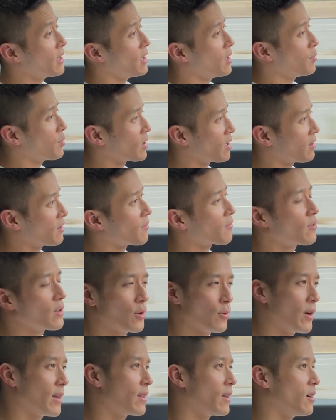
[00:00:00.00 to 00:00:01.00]
But on the
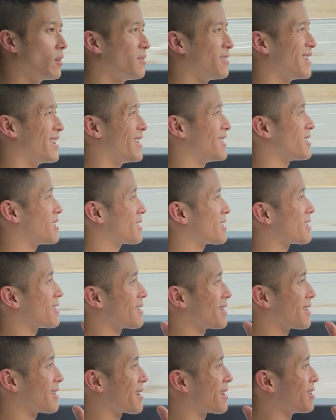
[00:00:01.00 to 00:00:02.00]
freeway though, it just
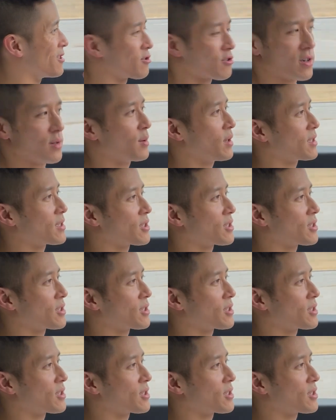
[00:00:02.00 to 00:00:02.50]
contributes